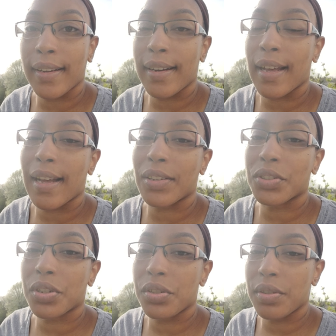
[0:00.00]
And I'll
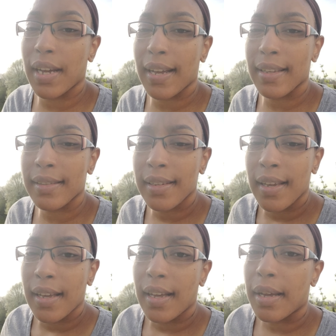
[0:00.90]
show you guys
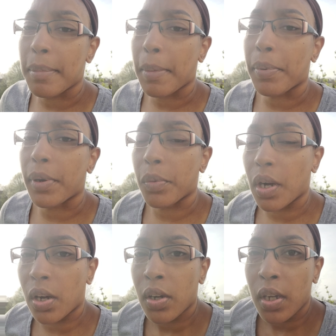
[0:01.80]
my prayer
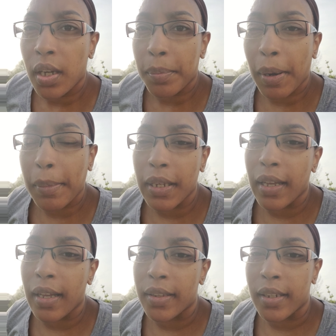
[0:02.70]
wall. Probably
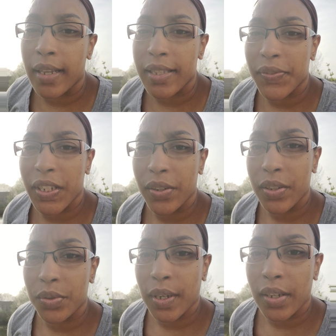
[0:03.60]
the next video
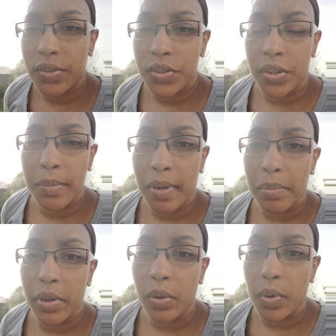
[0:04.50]
I'll do, I'll show you my
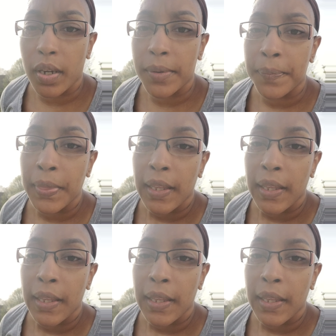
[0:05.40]
prayer wall.